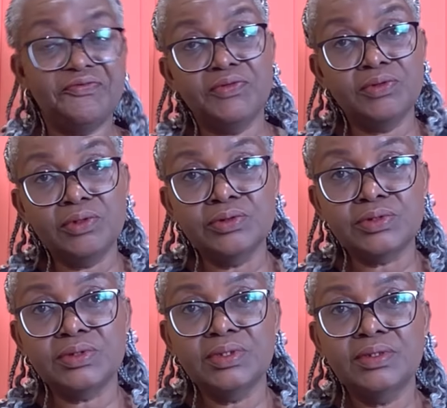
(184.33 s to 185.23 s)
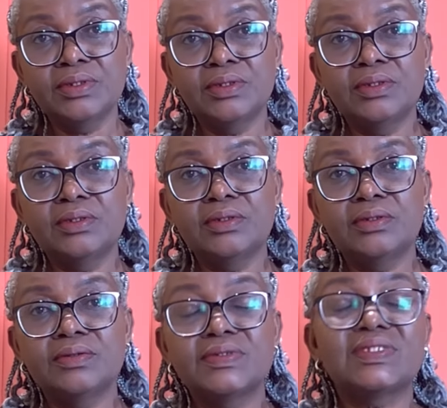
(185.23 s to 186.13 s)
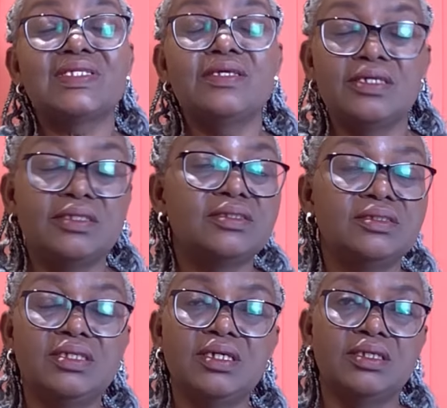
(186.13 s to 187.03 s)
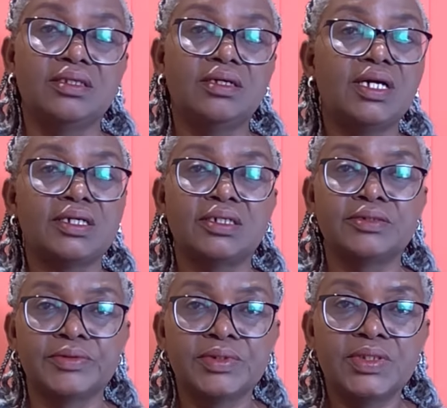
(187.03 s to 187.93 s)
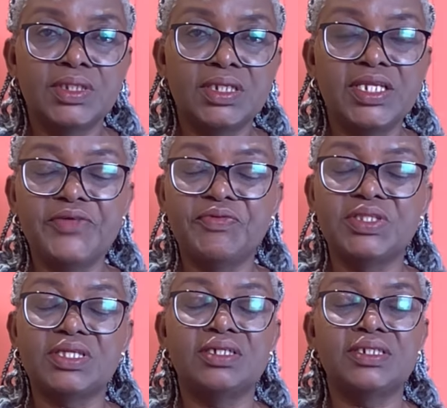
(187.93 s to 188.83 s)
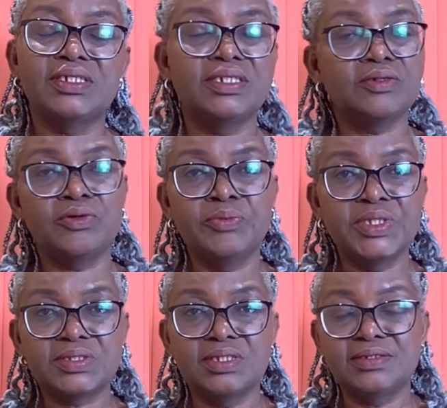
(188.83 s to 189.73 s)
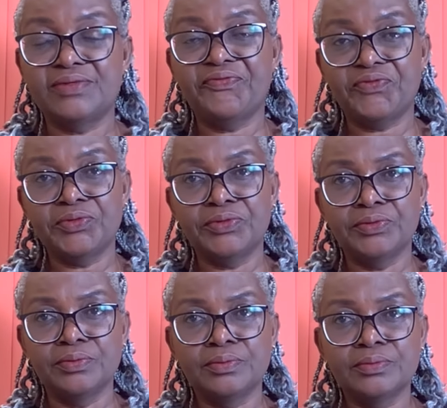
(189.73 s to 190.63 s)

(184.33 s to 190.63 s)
You don't see it yet, I can leave it under the comment section for you.